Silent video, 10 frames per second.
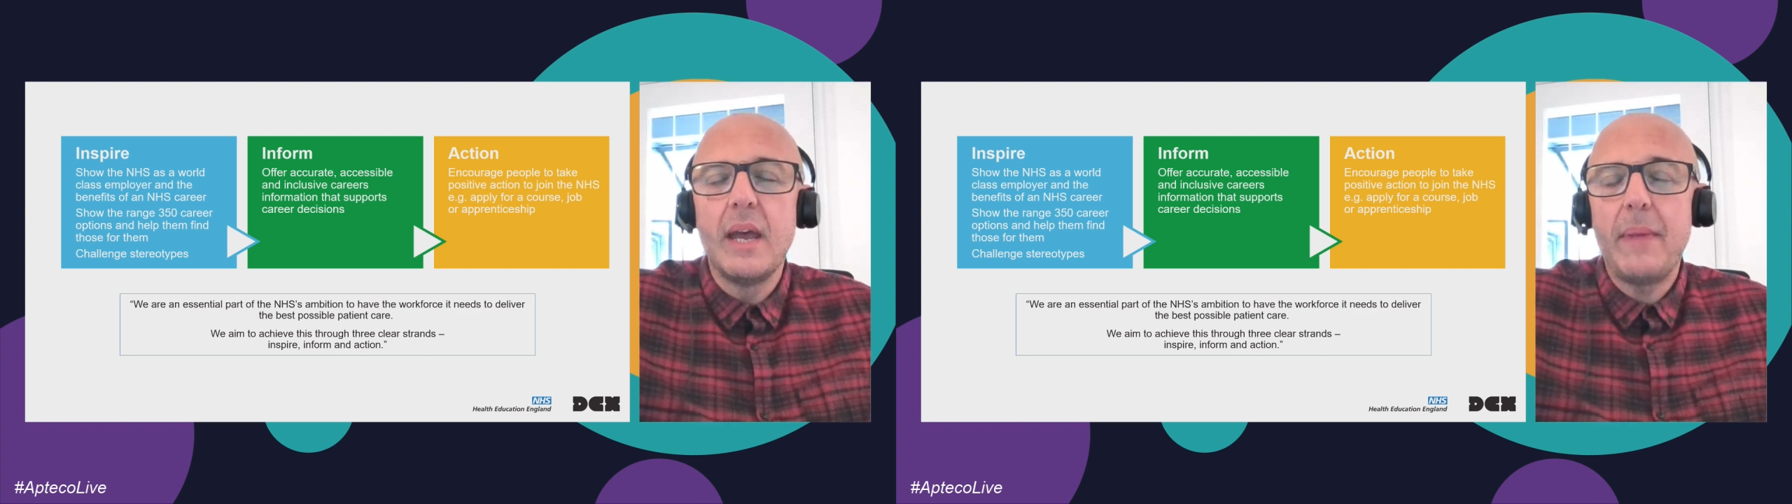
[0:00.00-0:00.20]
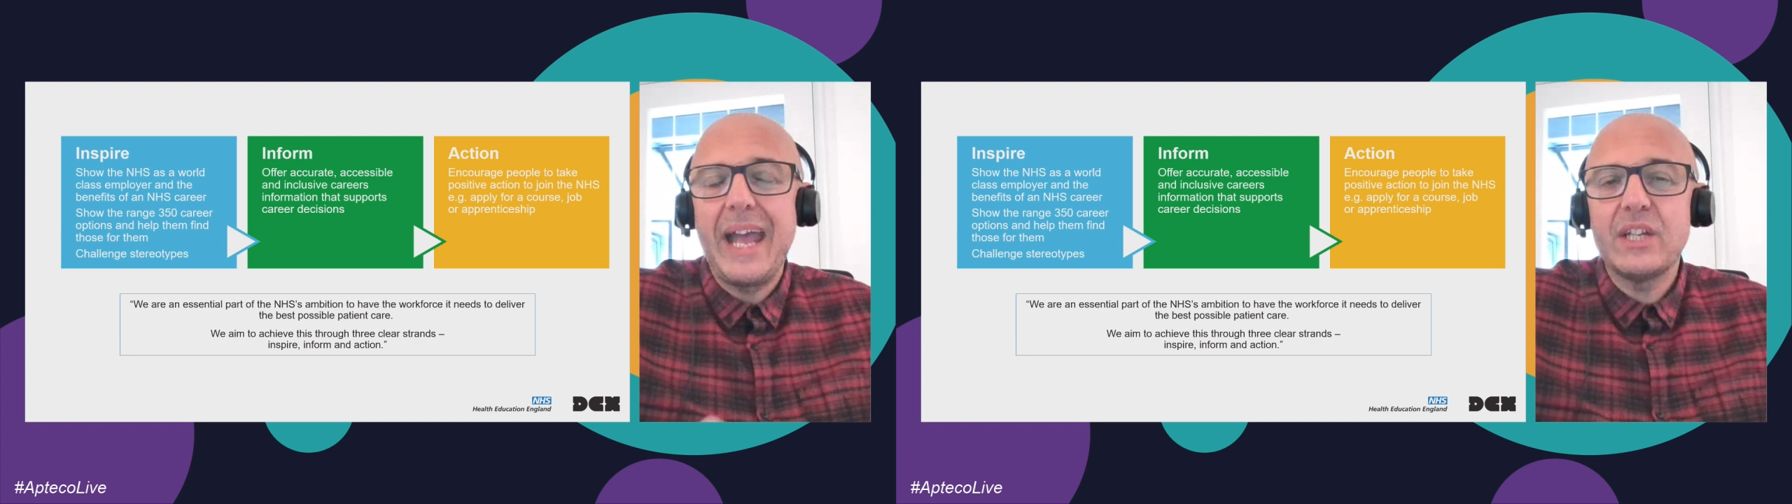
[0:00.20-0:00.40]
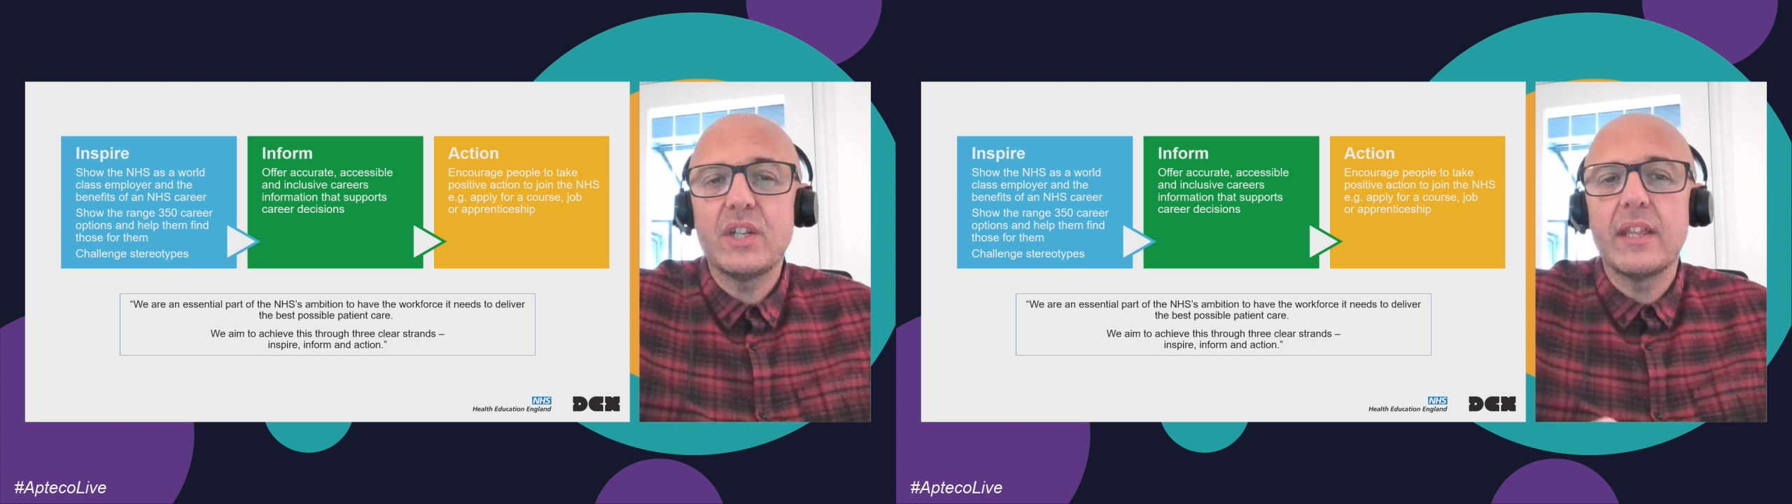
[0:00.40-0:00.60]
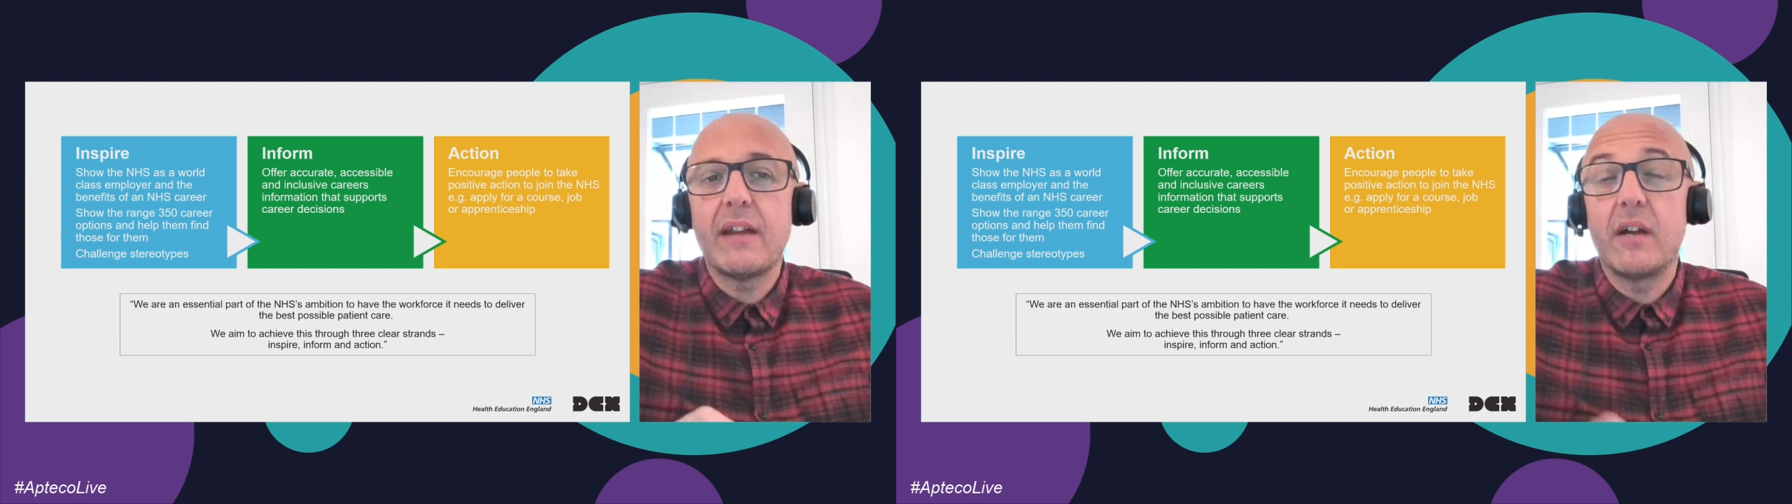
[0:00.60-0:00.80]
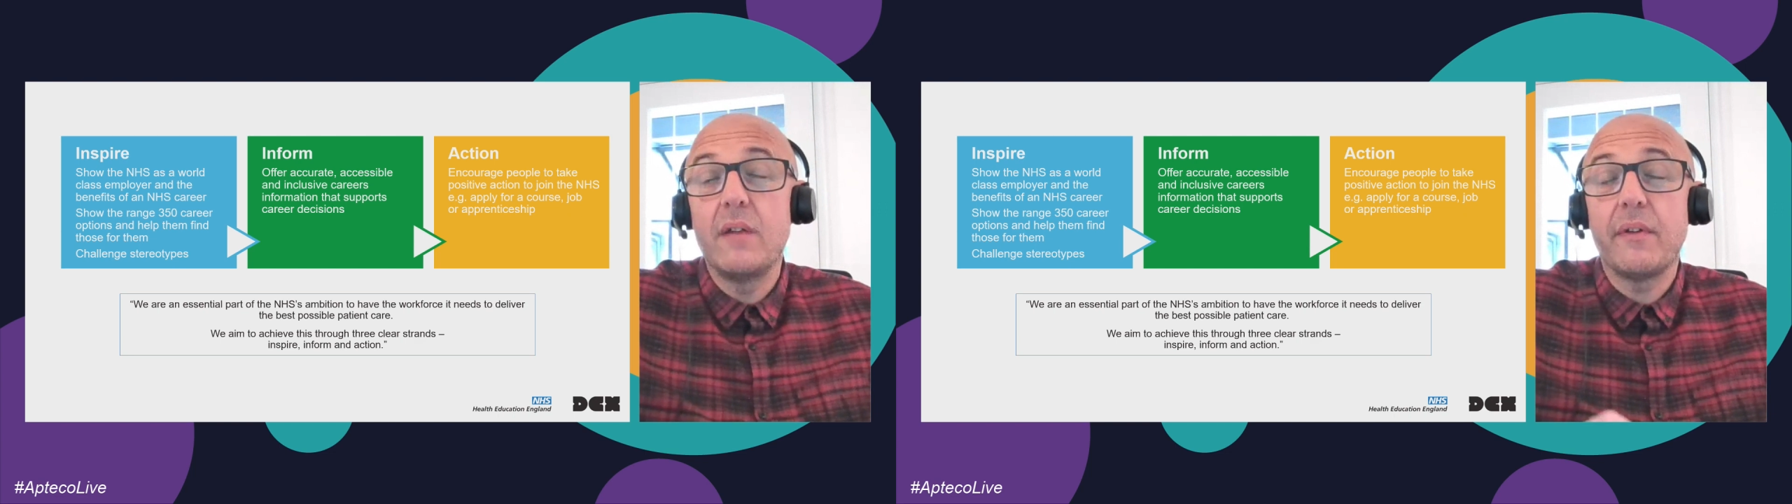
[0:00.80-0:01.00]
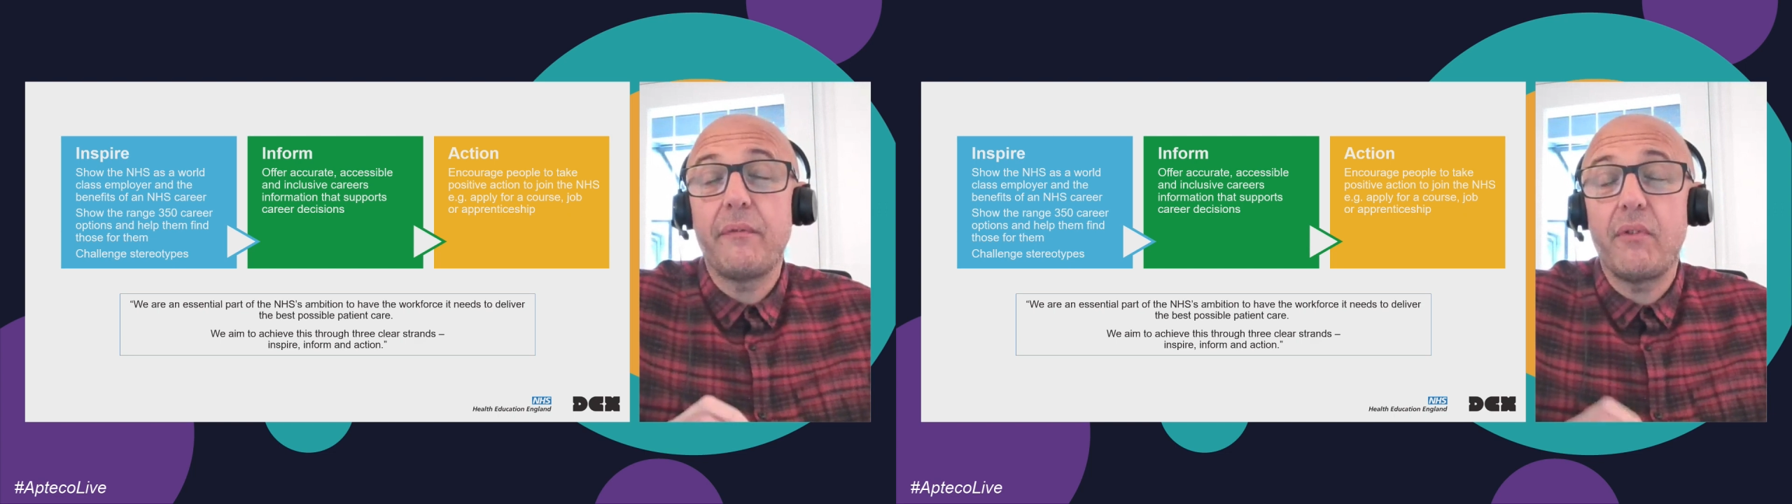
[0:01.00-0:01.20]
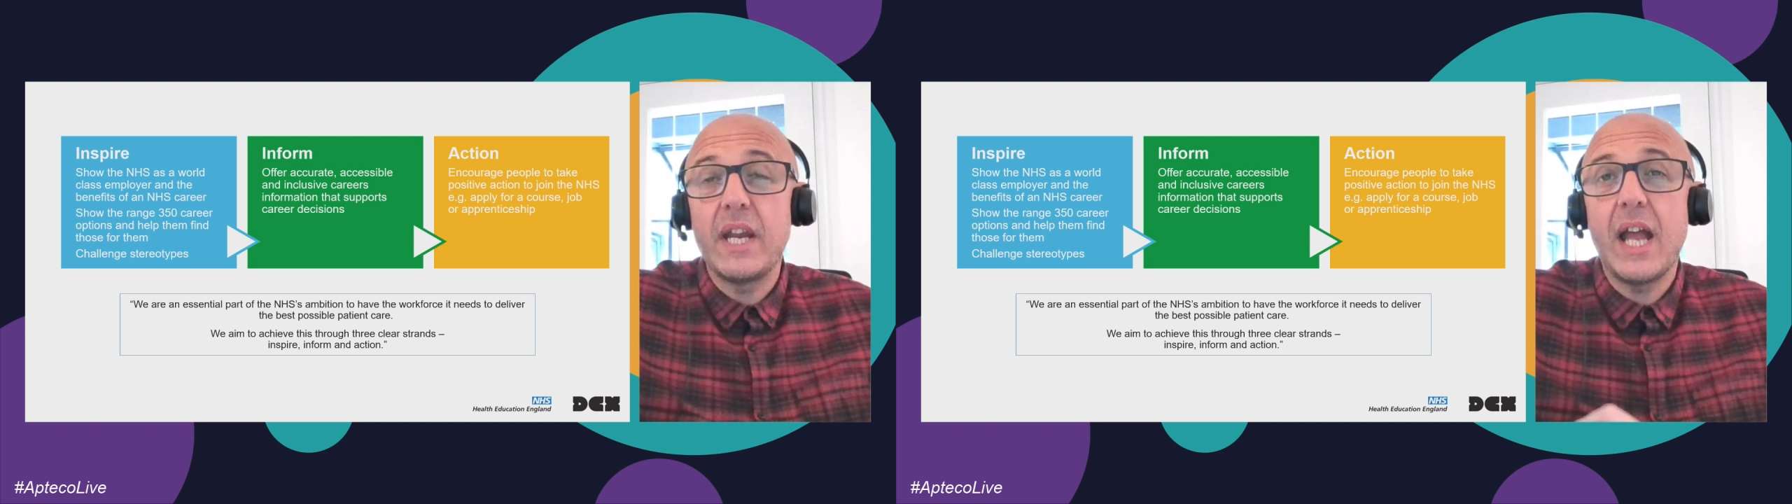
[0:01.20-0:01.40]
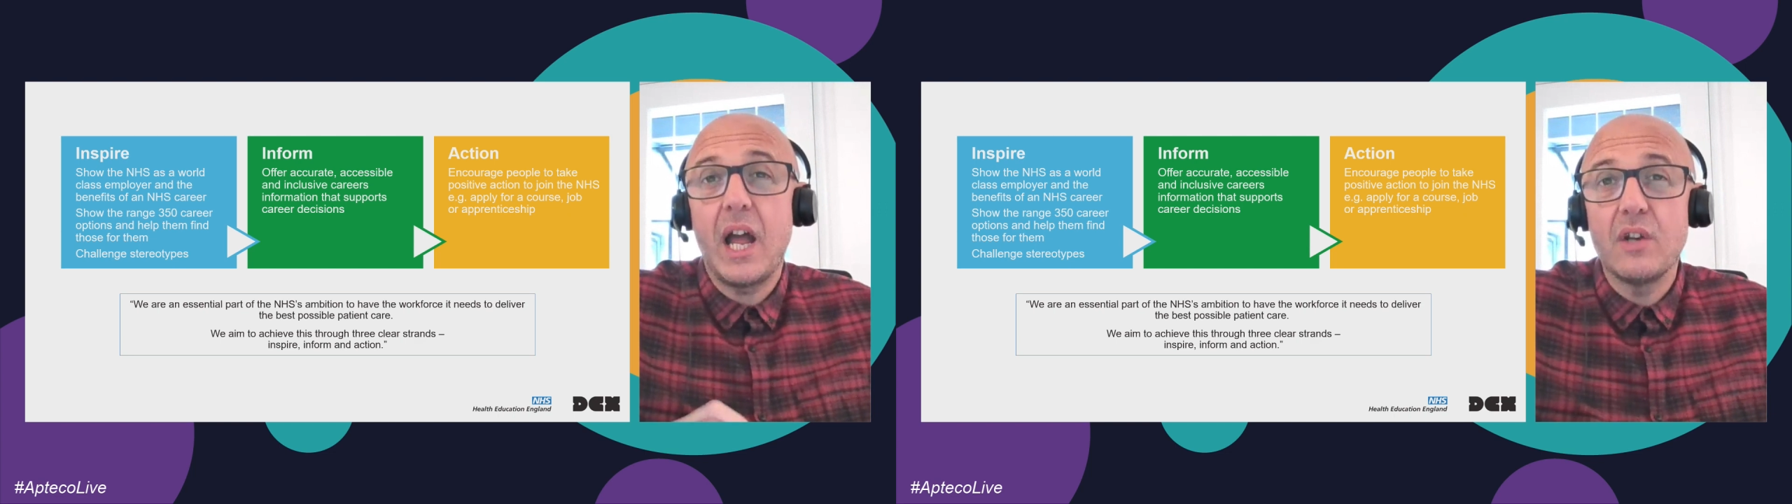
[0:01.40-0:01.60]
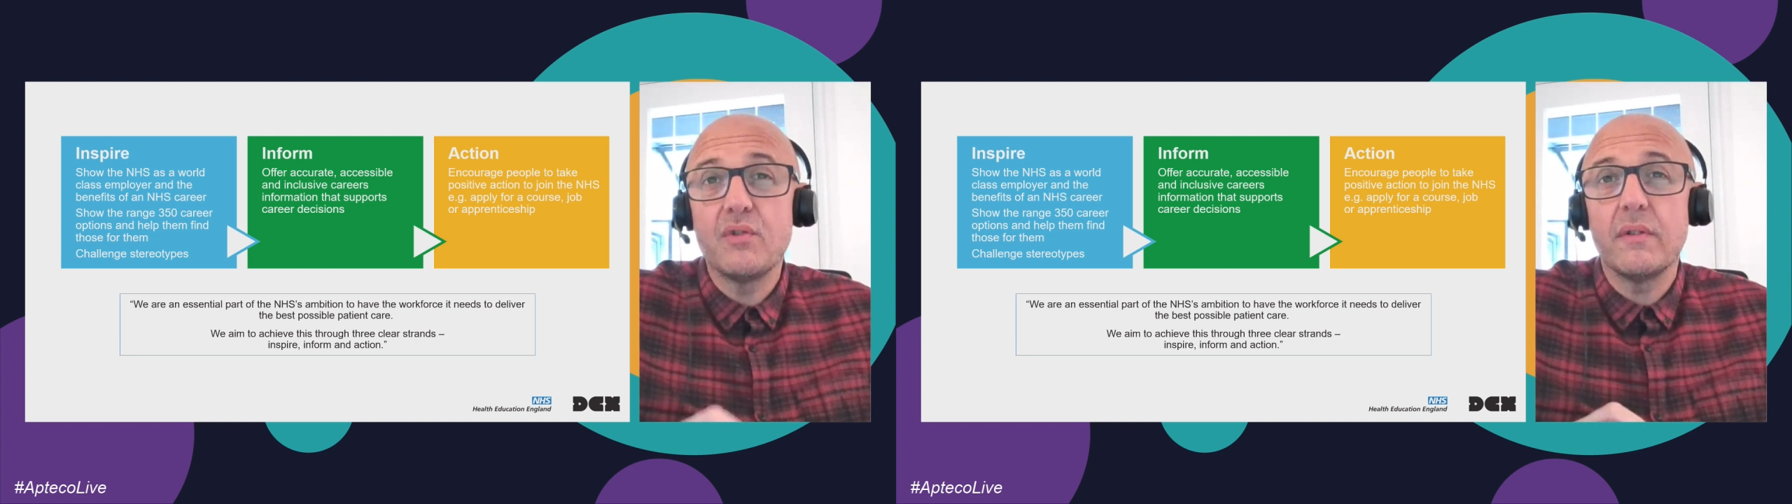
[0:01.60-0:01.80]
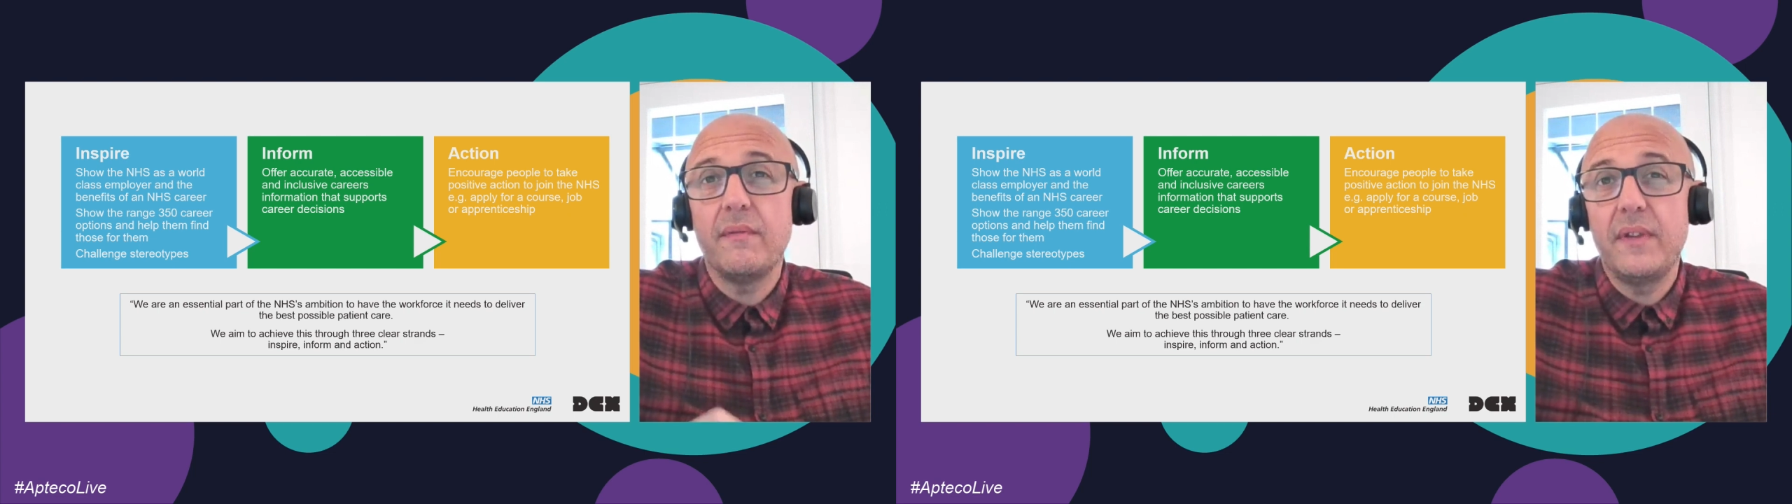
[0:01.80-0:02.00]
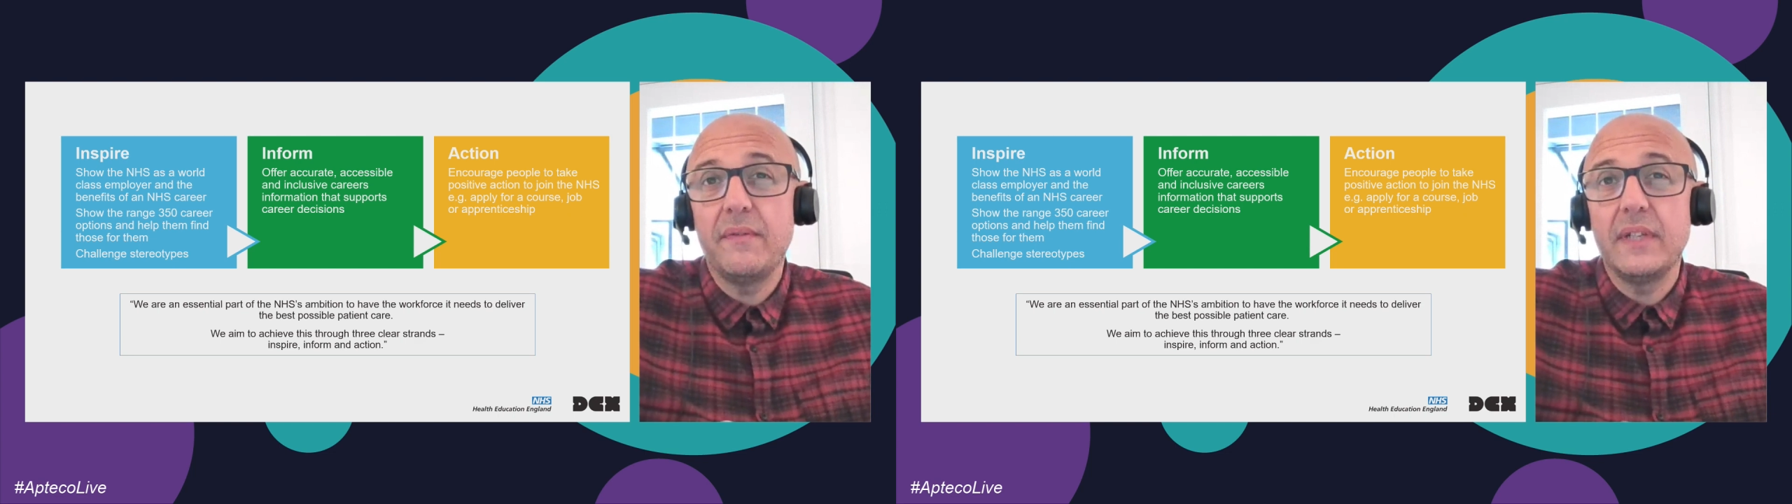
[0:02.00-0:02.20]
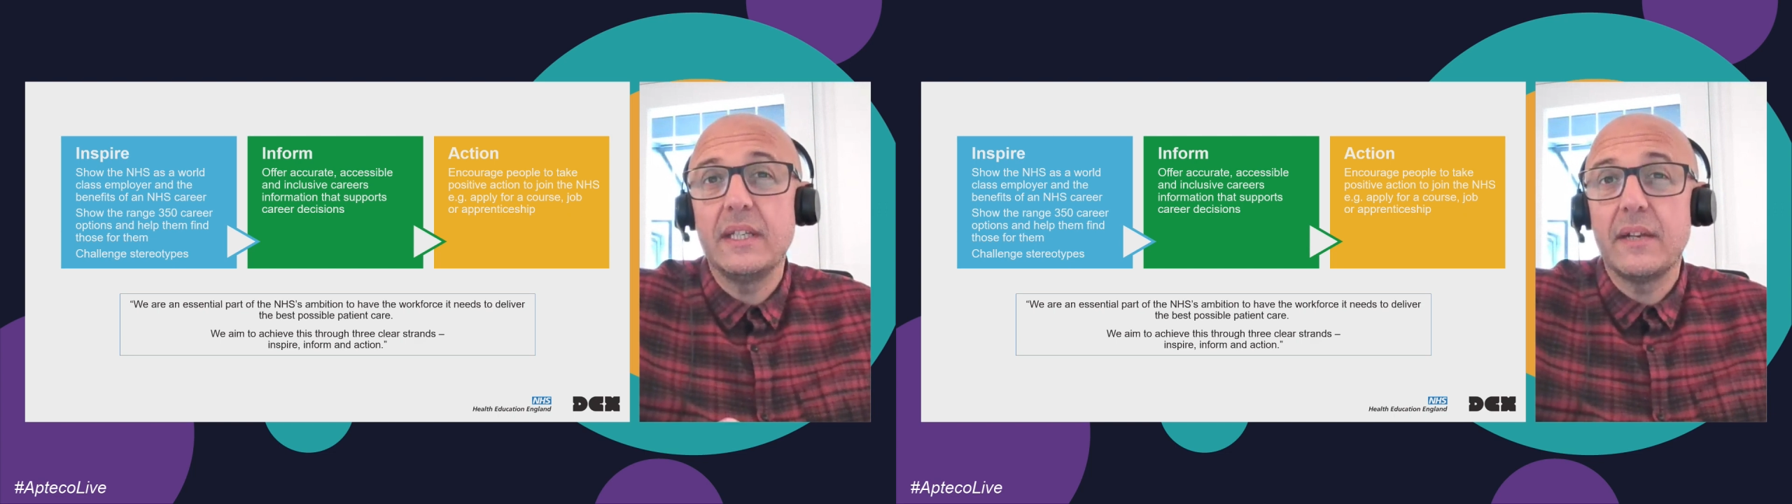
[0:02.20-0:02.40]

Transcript: but actually there are over 350